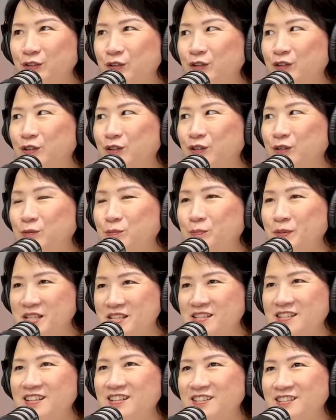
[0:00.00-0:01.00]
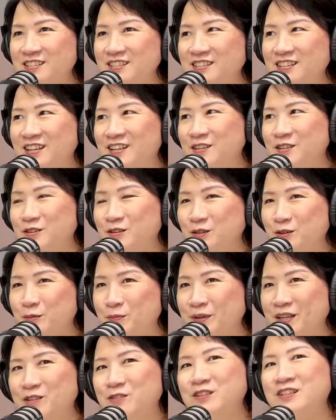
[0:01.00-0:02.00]
your business and your
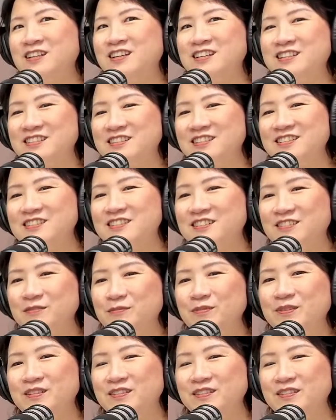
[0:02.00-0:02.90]
patronage.